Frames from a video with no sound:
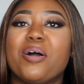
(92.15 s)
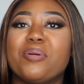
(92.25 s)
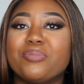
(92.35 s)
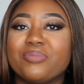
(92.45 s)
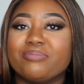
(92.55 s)

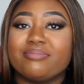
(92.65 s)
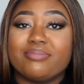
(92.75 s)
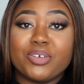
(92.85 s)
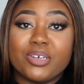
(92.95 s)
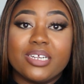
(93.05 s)
I'm
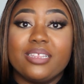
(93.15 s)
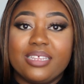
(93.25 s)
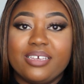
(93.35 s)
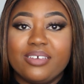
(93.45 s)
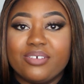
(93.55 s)

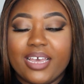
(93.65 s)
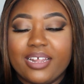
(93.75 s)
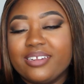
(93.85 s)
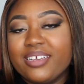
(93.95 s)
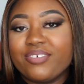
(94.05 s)
currently
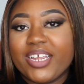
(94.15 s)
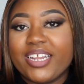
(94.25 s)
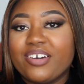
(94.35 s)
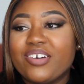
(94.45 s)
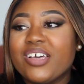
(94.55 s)
editing right
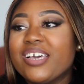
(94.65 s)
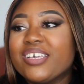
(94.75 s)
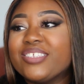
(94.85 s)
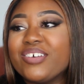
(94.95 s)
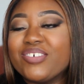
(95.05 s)
now,
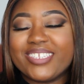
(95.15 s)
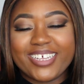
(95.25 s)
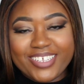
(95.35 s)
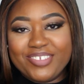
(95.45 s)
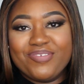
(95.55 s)
so
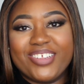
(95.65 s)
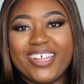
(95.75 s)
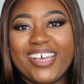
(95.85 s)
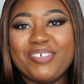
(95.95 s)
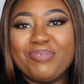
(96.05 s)
stay tuned for
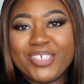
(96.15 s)
that.